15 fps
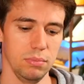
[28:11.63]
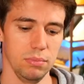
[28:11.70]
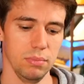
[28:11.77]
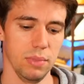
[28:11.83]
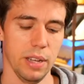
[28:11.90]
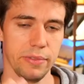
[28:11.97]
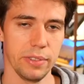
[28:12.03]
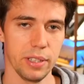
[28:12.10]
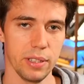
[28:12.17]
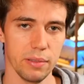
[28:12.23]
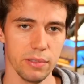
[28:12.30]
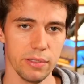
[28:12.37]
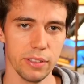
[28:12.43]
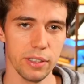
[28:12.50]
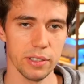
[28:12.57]
every
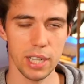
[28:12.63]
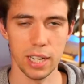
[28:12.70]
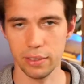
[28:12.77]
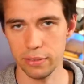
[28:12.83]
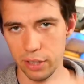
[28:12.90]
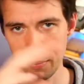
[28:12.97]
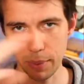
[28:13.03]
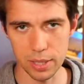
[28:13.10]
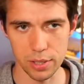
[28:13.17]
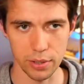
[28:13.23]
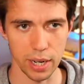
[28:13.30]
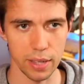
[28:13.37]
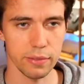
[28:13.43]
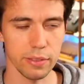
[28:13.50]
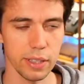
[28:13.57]
3 months
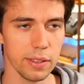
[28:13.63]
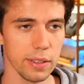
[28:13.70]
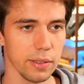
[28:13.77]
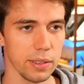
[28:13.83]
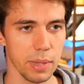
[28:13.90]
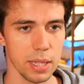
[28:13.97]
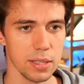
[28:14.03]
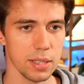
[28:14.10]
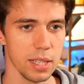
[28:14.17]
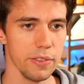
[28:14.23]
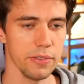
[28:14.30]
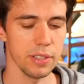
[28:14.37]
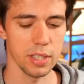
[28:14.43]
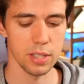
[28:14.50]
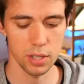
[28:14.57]
right, 3 months
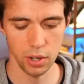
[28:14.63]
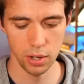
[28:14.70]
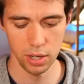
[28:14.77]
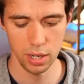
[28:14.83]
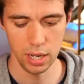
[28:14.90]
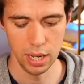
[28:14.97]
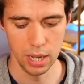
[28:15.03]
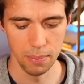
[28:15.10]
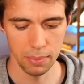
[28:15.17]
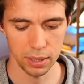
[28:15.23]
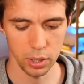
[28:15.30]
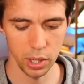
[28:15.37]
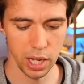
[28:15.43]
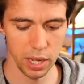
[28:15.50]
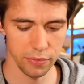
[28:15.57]
left, and so on. But
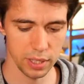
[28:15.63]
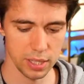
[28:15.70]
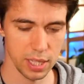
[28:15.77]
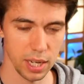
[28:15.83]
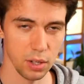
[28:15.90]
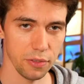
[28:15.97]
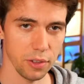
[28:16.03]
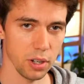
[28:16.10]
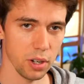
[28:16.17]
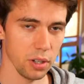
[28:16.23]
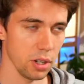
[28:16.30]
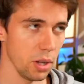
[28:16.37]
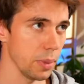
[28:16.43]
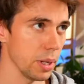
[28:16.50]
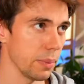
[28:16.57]
now I have this kind of
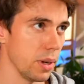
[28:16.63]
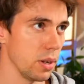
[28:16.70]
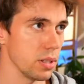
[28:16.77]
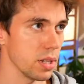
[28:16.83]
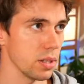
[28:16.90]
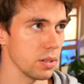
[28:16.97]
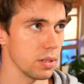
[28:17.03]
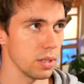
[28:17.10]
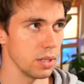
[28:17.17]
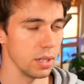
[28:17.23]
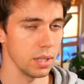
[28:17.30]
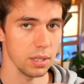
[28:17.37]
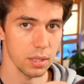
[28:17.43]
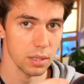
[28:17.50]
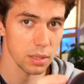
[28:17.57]
ergonomic mouse. Can you see
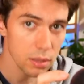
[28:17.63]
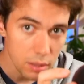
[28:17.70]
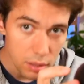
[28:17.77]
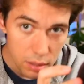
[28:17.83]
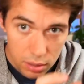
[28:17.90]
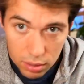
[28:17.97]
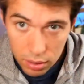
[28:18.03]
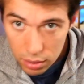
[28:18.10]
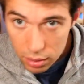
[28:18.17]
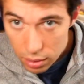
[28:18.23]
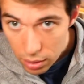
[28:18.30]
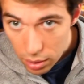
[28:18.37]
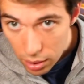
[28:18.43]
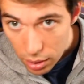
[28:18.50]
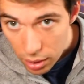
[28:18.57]
that?
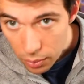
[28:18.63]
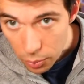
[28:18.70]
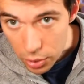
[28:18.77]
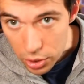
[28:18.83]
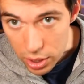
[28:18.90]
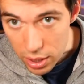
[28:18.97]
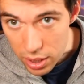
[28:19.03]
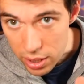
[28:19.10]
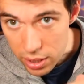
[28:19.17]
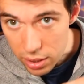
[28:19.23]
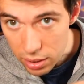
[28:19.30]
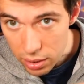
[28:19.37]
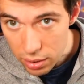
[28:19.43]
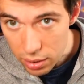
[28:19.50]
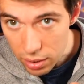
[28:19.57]
Which is
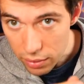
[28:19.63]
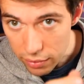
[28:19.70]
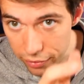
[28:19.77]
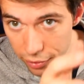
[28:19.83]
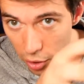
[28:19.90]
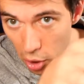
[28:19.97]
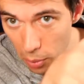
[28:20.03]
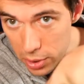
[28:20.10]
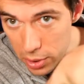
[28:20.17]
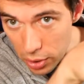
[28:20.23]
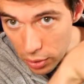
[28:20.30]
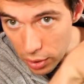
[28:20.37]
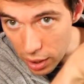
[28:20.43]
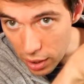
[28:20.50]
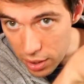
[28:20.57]
formed
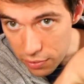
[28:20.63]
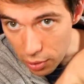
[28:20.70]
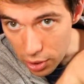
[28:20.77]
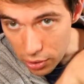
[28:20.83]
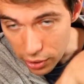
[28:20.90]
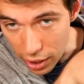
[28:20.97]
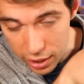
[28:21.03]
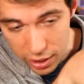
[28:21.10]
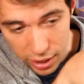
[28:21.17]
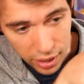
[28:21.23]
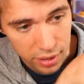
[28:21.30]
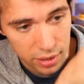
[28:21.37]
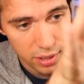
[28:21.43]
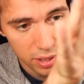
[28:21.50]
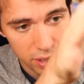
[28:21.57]
so that it's for the right
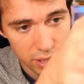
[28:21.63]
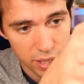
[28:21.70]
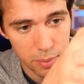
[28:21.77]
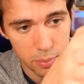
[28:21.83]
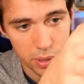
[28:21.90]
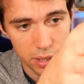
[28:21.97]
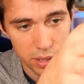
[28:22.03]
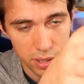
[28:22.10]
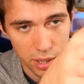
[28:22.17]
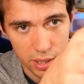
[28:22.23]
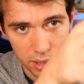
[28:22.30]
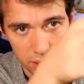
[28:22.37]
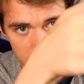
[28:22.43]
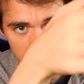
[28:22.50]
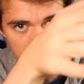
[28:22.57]
hand, that it can be in like
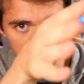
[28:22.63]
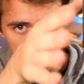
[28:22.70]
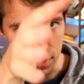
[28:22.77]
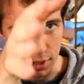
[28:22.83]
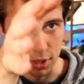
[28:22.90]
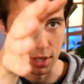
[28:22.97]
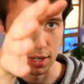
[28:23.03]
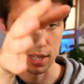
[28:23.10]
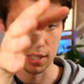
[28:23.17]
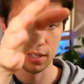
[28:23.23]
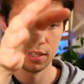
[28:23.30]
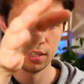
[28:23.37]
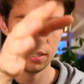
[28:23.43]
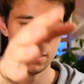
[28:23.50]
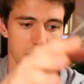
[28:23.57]
position like
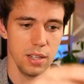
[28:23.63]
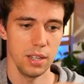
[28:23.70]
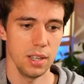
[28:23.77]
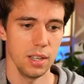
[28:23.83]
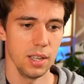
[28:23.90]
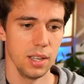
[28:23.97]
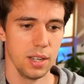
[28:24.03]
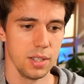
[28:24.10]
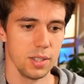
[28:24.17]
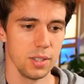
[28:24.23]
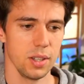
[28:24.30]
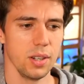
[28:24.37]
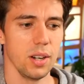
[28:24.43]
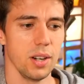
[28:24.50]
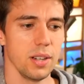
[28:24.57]
this.
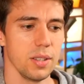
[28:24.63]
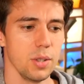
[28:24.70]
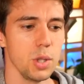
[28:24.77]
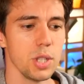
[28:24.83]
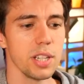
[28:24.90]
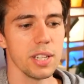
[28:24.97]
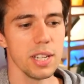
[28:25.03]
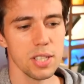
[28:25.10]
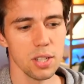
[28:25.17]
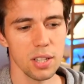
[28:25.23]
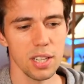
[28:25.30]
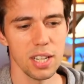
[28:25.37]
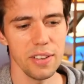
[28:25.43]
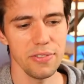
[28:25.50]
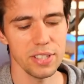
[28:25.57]
So using this on the
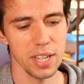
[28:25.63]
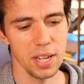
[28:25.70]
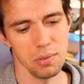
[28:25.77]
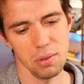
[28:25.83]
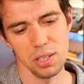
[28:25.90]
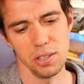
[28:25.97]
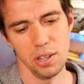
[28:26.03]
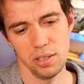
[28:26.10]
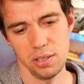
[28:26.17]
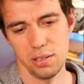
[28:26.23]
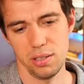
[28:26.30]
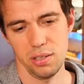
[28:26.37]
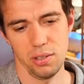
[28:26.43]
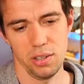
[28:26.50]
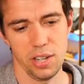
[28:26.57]
left side was not
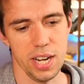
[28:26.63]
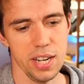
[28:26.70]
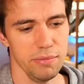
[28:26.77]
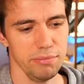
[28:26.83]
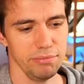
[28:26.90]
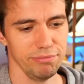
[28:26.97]
so great.